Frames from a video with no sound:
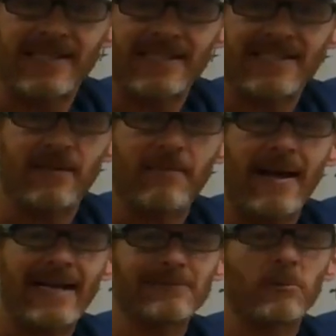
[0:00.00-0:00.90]
the
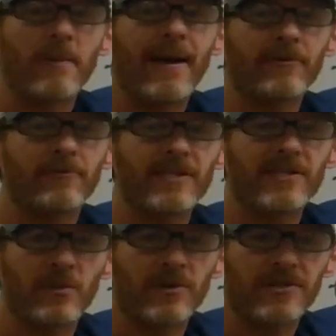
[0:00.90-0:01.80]
maximum amount of
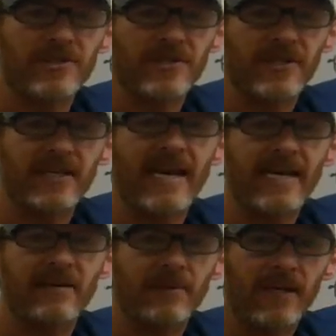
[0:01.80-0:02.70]
resources that
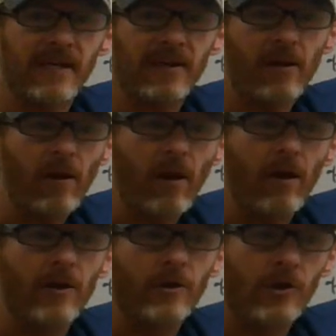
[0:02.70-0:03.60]
can be
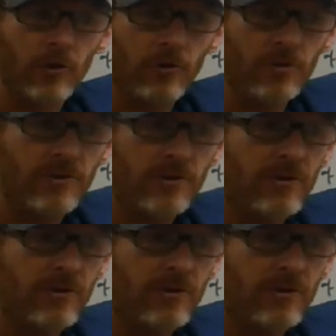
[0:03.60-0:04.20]
used.